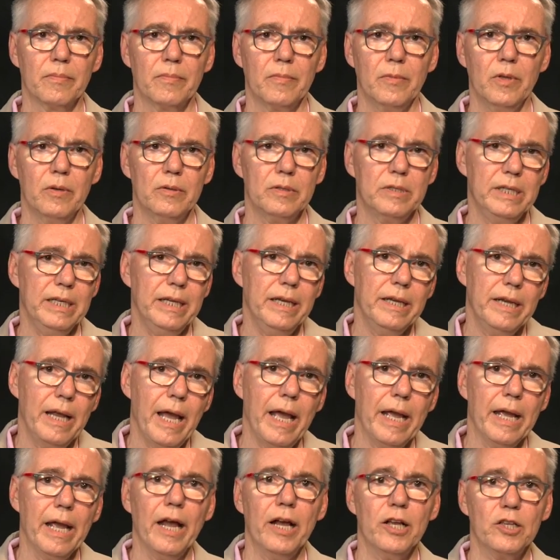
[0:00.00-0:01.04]
You know,
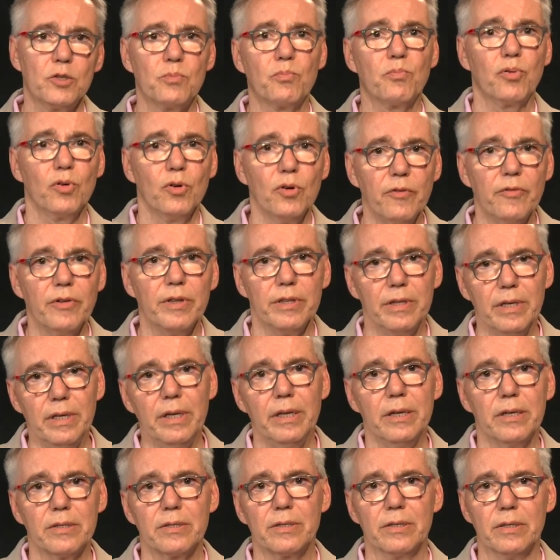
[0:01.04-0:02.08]
DNA has proven the
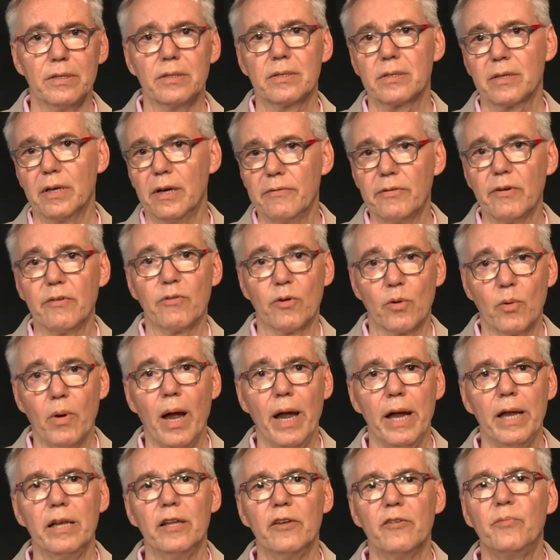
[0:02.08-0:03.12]
innocence of a
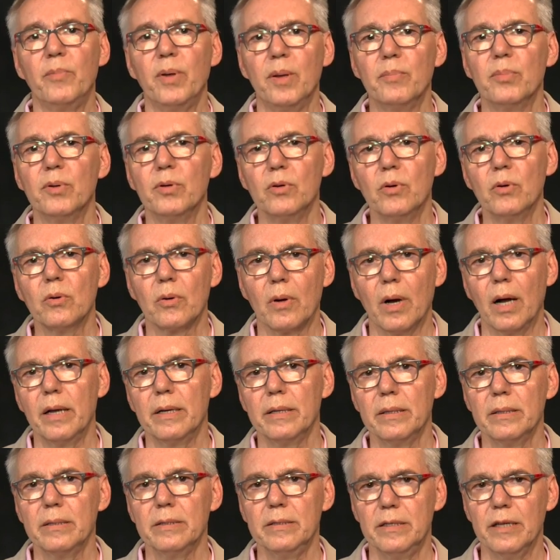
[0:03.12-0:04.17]
variety of people who are
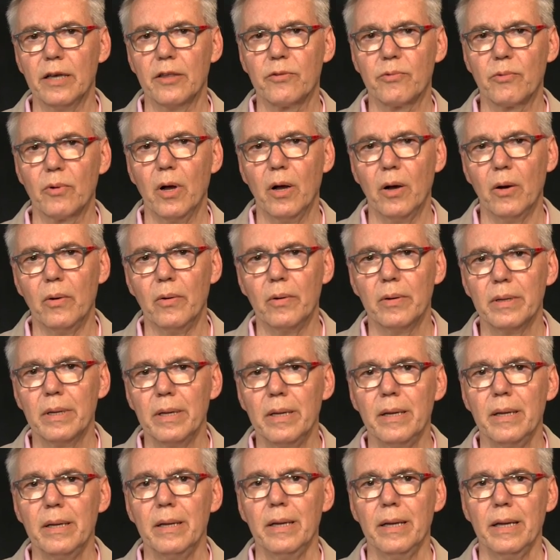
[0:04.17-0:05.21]
on death row.
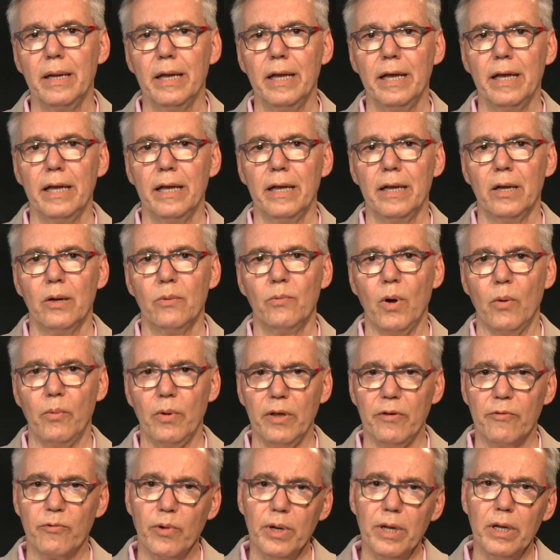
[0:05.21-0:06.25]
What we
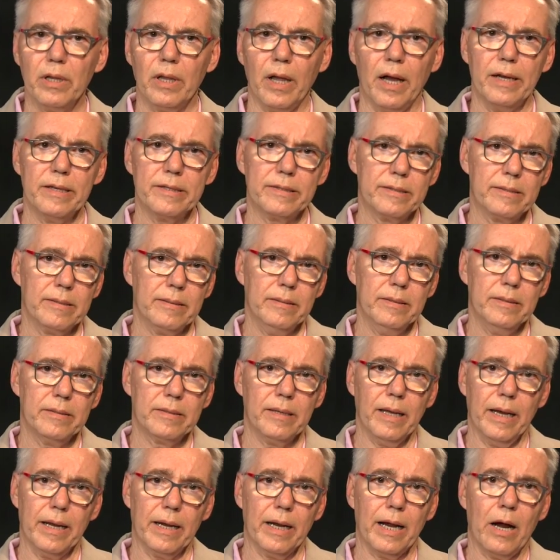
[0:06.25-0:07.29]
have realized is
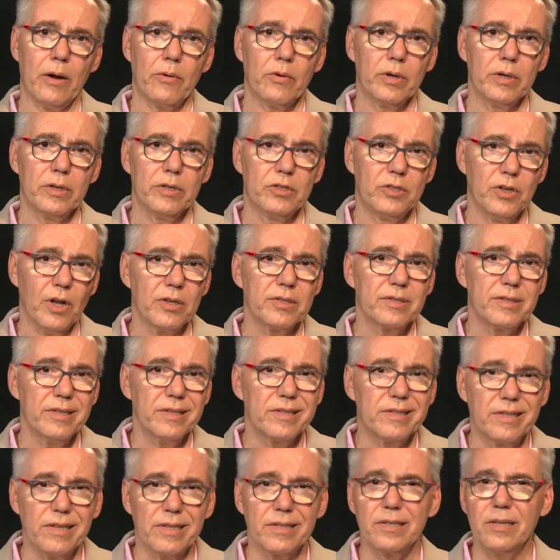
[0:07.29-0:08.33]
that our
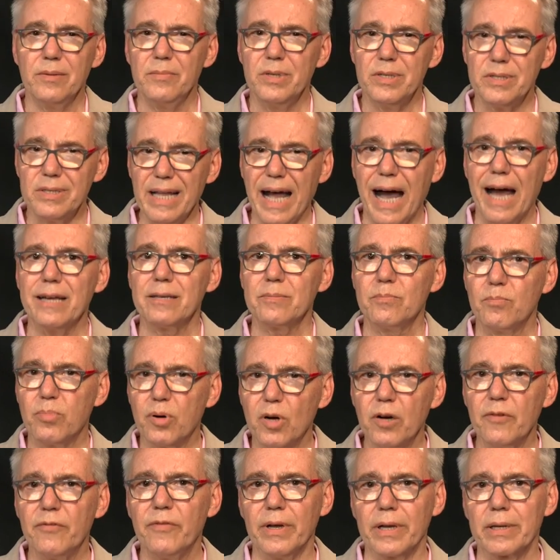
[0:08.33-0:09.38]
justice system is not
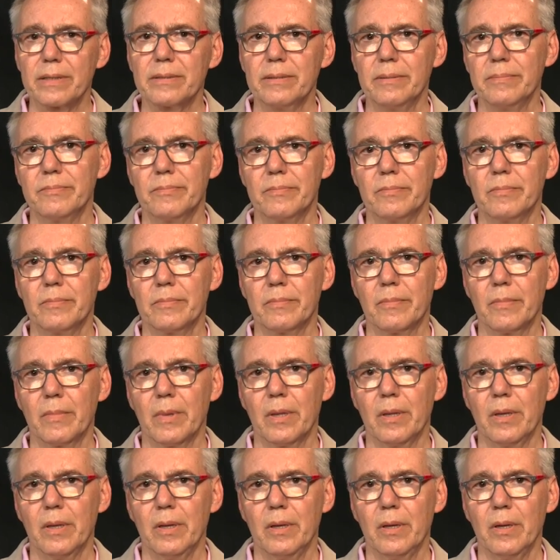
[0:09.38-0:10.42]
perfect.
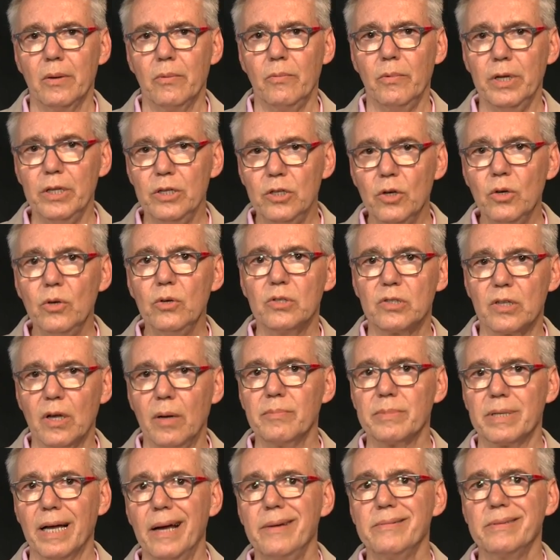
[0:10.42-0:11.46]
We do
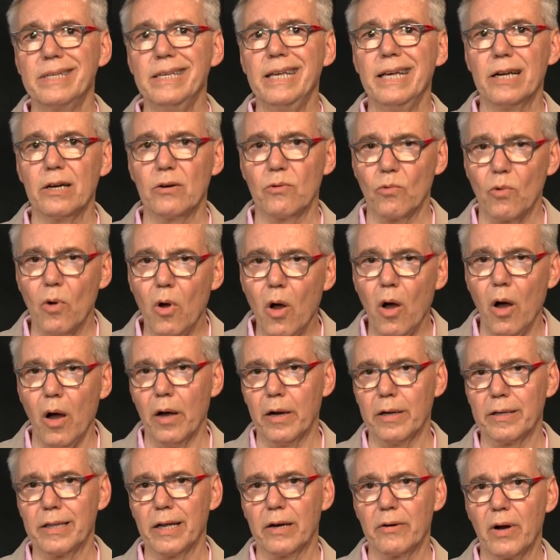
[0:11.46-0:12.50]
sometimes get it
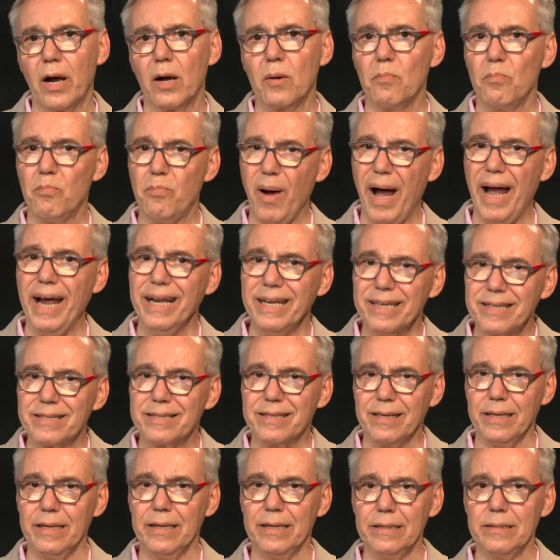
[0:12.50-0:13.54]
wrong. There are
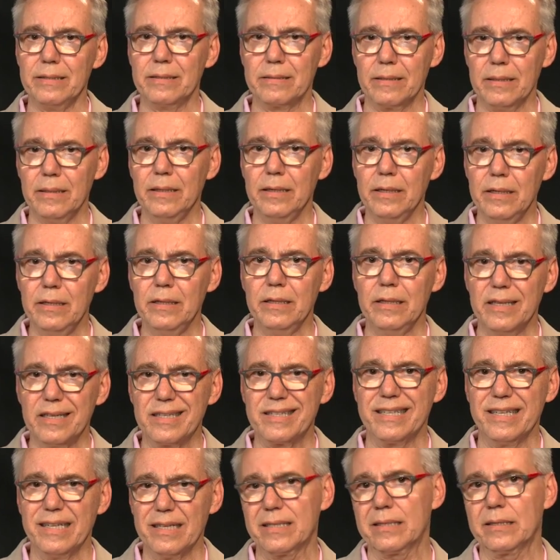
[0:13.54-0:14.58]
biases in the
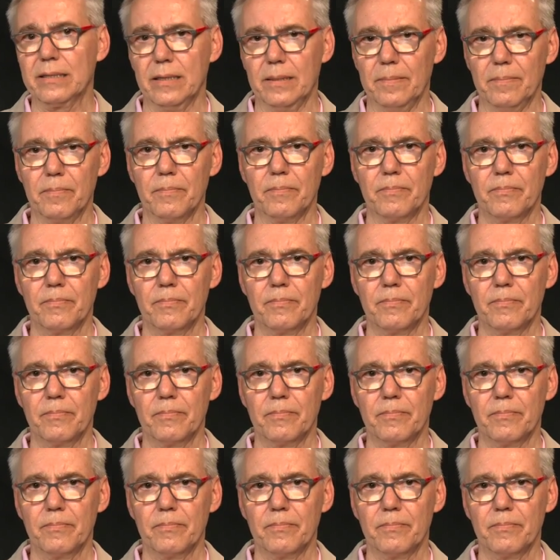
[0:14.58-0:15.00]
system.